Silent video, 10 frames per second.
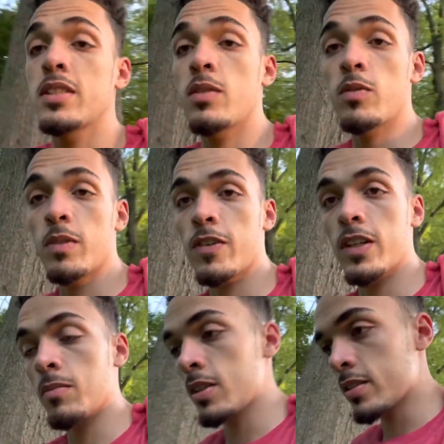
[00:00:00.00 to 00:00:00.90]
time with my
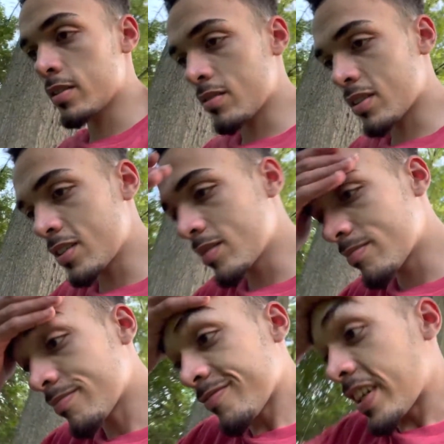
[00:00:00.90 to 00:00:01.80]
family till like
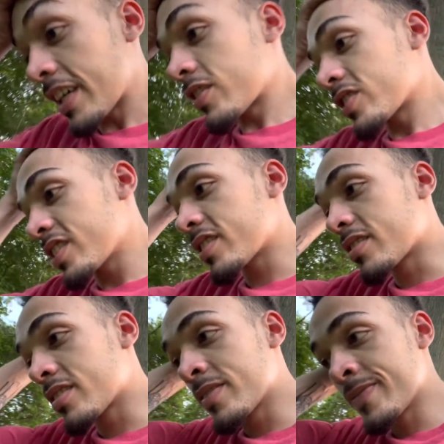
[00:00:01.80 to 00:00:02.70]
five or six.